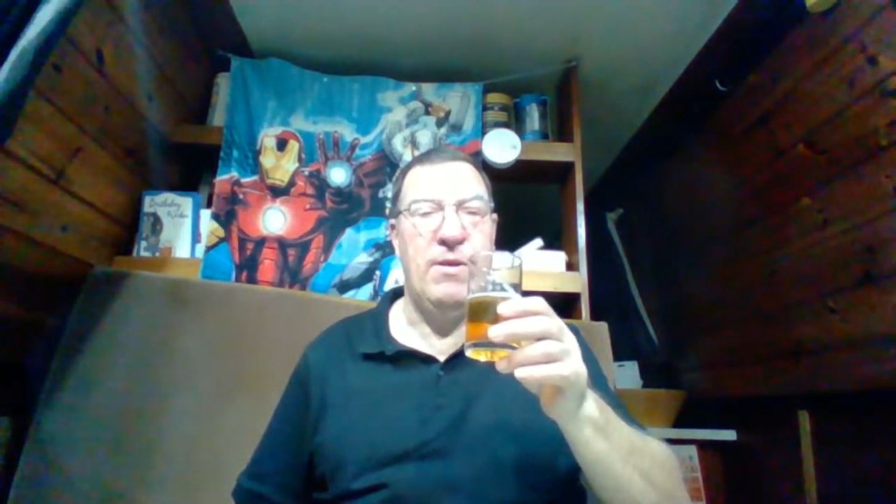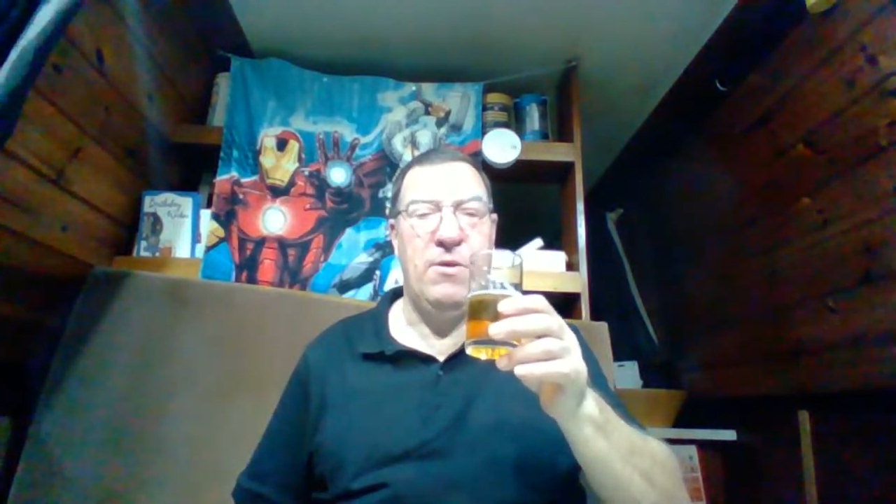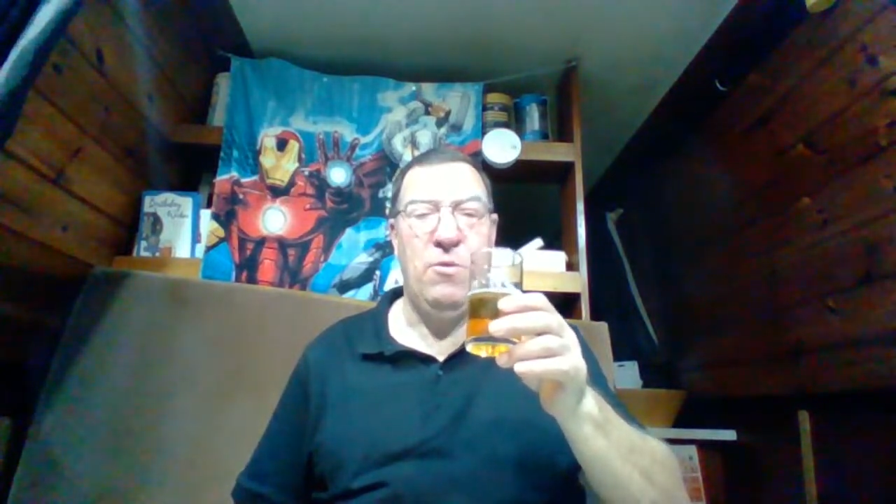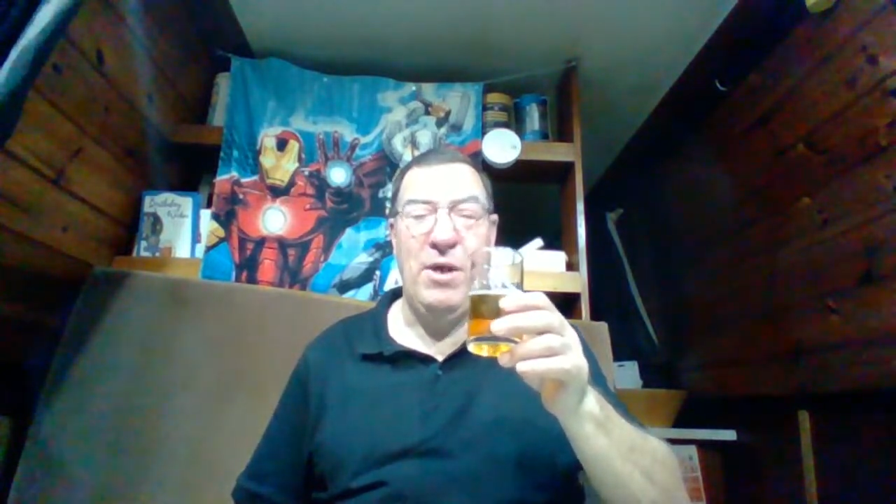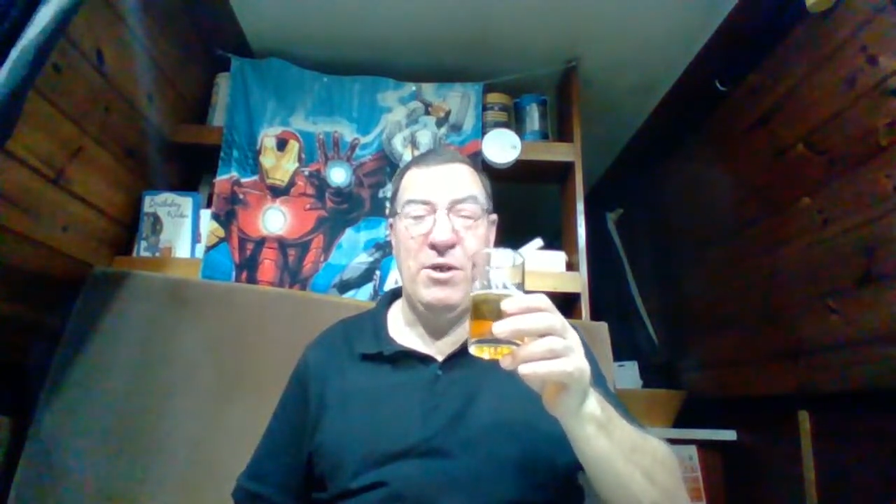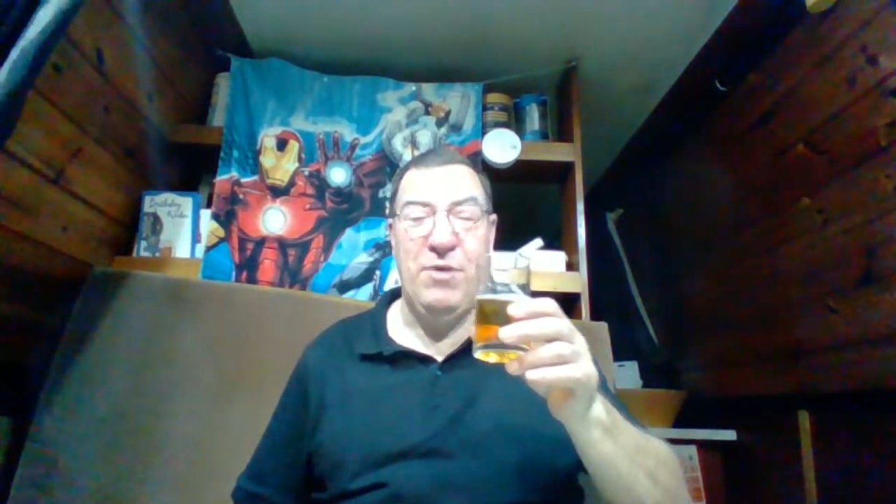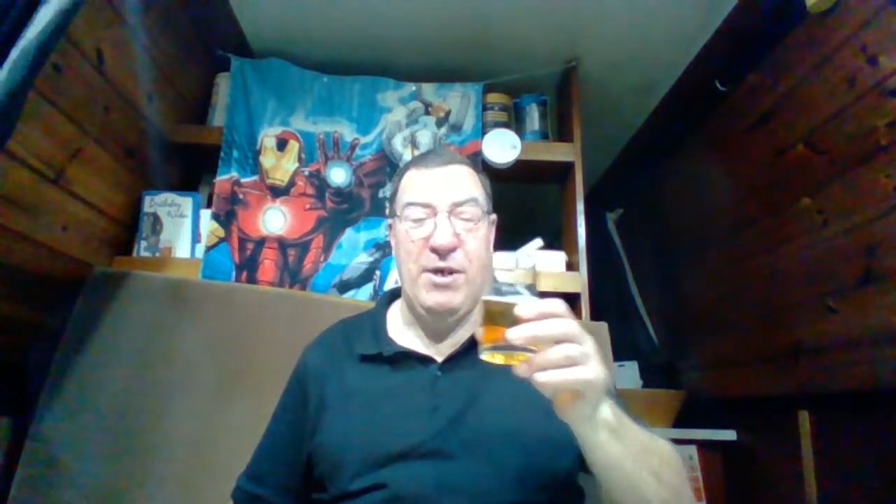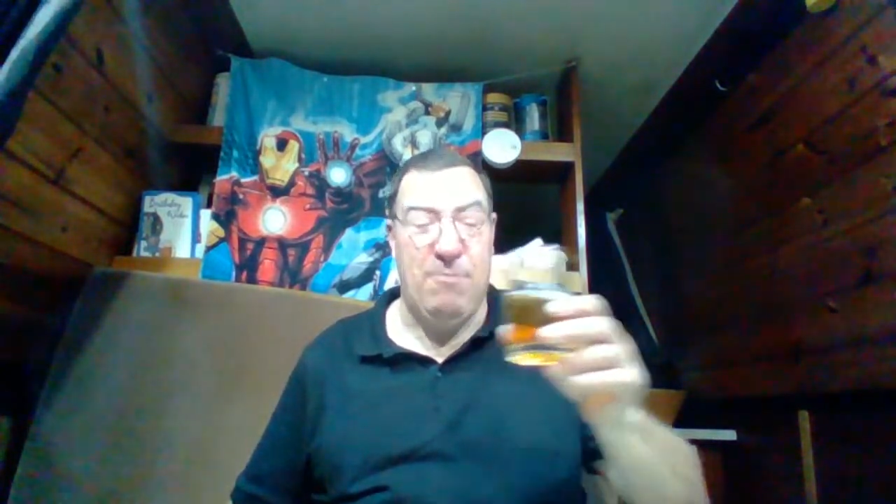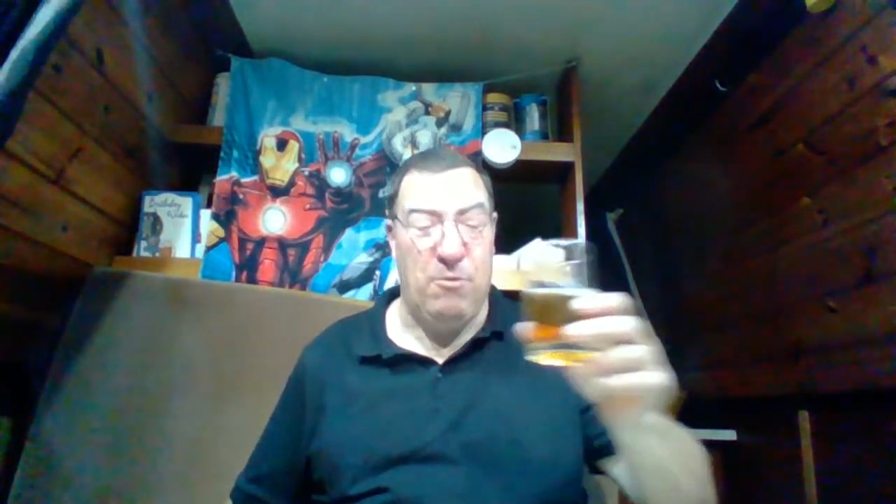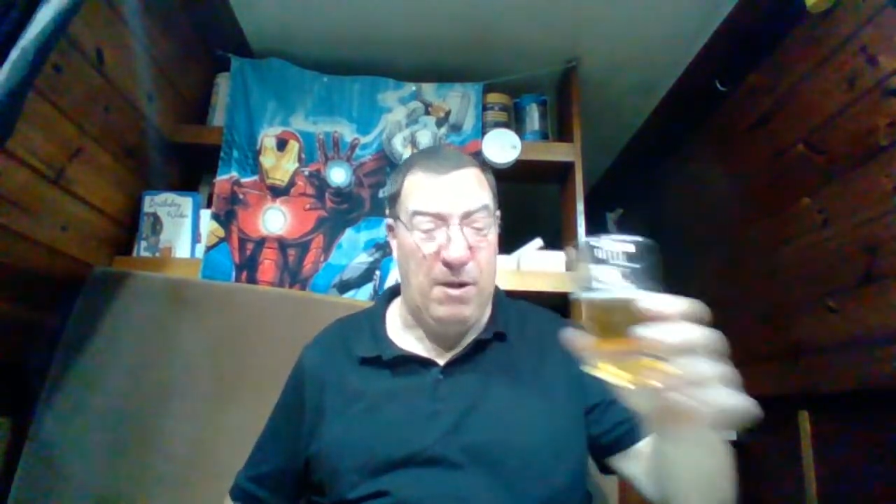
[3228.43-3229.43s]
Quite
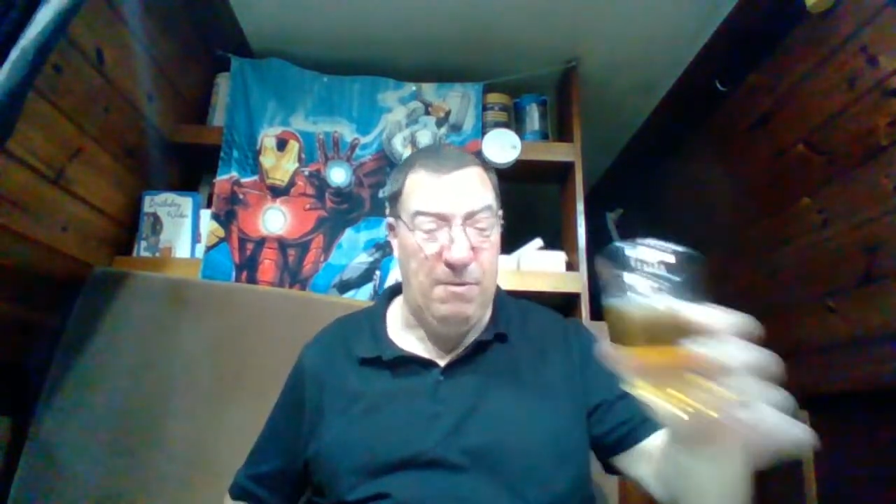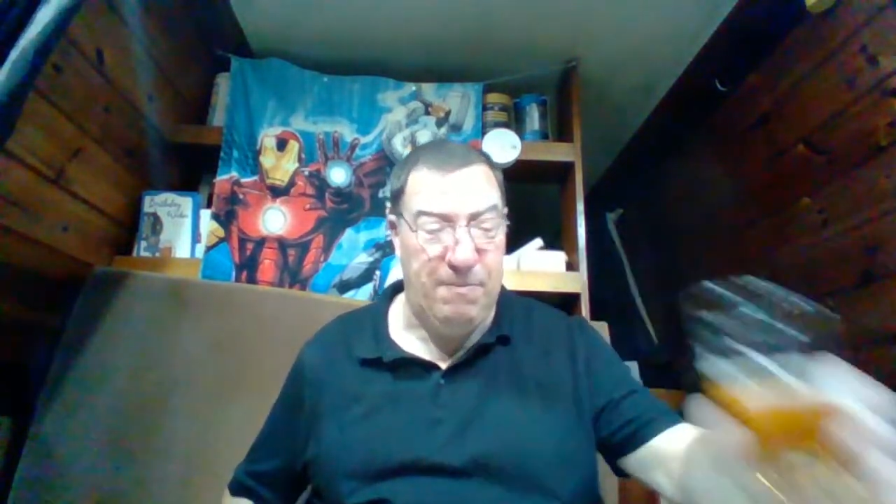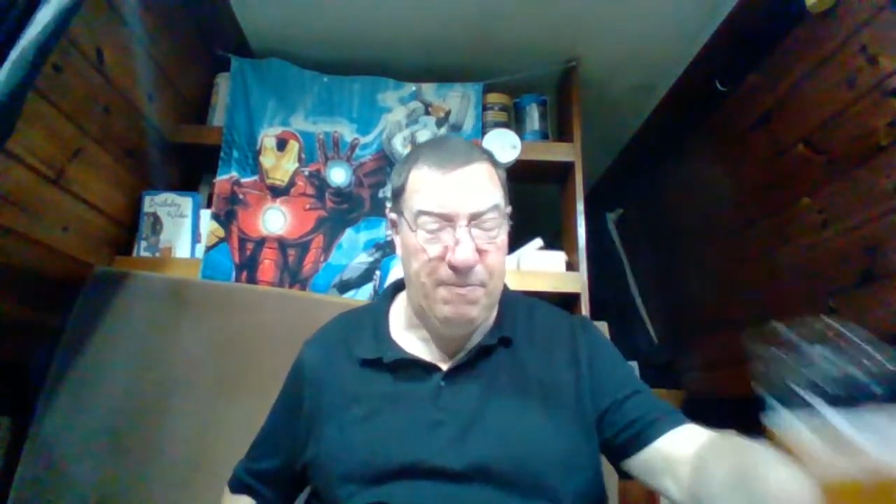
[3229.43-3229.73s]
drinkable though.